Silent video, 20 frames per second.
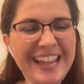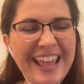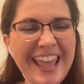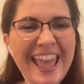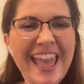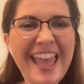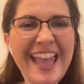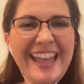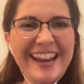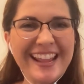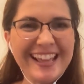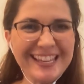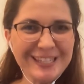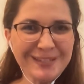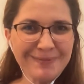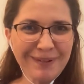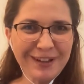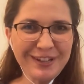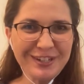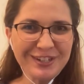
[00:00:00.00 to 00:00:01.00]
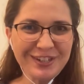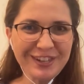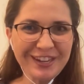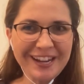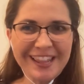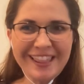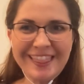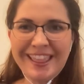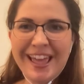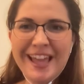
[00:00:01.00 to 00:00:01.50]
And he's postulating
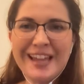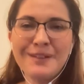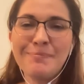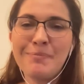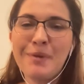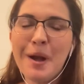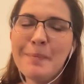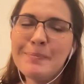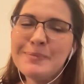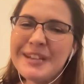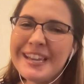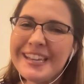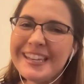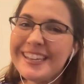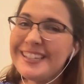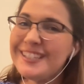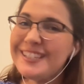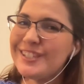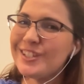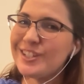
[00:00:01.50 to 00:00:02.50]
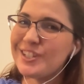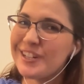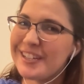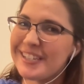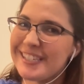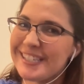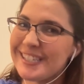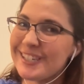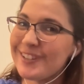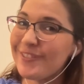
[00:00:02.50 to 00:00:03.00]
that prop tech is
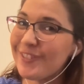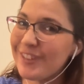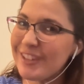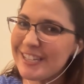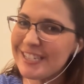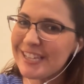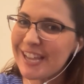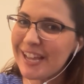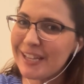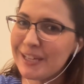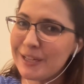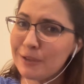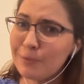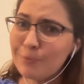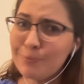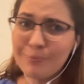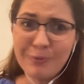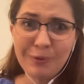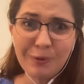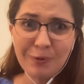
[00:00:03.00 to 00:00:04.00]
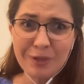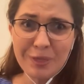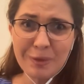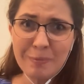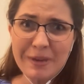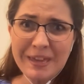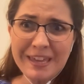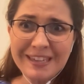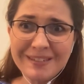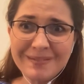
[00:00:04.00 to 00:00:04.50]
just fintech with a
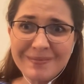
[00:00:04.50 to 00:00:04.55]
P.